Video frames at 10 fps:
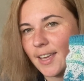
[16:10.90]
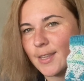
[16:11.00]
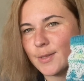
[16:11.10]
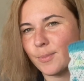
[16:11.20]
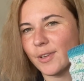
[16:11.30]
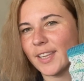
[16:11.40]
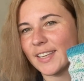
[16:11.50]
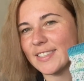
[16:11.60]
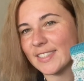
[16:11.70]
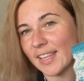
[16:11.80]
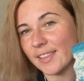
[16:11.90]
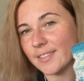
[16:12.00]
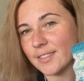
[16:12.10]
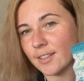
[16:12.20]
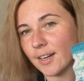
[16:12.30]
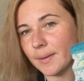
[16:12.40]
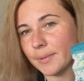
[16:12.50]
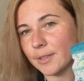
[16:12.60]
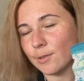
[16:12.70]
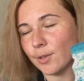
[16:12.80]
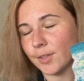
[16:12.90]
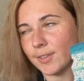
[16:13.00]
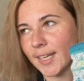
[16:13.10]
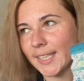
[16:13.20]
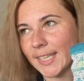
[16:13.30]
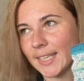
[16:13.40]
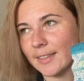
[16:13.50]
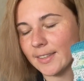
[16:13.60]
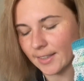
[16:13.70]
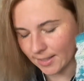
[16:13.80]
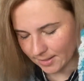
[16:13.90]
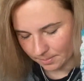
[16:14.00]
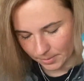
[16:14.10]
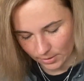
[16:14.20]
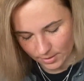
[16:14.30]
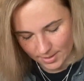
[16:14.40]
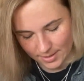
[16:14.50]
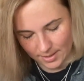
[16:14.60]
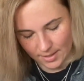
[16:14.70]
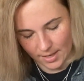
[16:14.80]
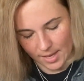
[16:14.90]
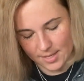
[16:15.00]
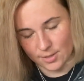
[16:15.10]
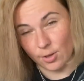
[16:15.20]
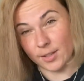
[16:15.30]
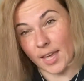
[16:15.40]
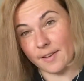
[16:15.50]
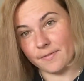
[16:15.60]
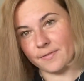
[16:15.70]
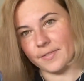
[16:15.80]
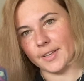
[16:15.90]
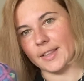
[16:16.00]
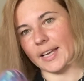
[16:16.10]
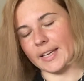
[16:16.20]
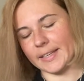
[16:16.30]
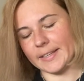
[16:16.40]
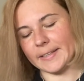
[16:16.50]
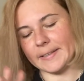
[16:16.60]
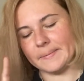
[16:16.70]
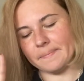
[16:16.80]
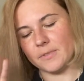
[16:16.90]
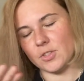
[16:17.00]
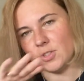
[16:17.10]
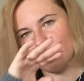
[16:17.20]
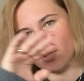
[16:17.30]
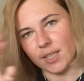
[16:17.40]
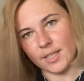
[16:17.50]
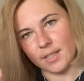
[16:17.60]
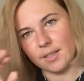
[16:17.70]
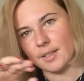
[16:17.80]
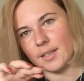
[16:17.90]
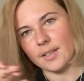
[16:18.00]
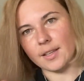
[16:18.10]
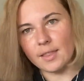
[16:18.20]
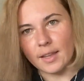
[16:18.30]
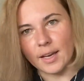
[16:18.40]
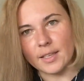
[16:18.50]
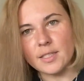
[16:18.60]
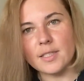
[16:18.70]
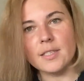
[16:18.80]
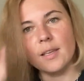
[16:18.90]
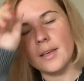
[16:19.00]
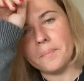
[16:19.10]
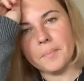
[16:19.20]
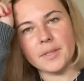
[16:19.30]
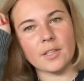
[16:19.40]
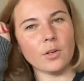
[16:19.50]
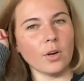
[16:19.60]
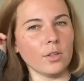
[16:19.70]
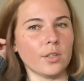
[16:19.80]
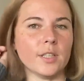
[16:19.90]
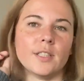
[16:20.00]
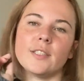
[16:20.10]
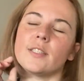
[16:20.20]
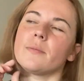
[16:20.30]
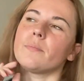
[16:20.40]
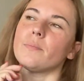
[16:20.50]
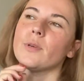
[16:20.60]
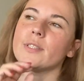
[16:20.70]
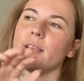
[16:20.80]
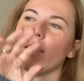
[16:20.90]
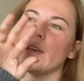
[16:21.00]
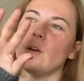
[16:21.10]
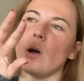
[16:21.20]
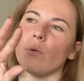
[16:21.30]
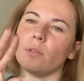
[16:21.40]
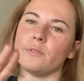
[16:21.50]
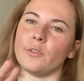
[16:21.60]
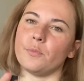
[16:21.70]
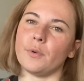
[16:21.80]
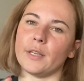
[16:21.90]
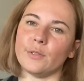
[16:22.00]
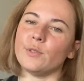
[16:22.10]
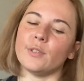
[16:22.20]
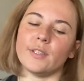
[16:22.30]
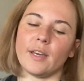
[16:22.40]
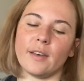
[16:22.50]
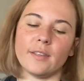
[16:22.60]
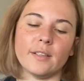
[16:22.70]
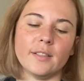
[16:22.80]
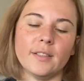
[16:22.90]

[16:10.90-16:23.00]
it's more like stealth striping or gradient yarn, because it don't have like strict lines, but the color is mostly like going from one to another.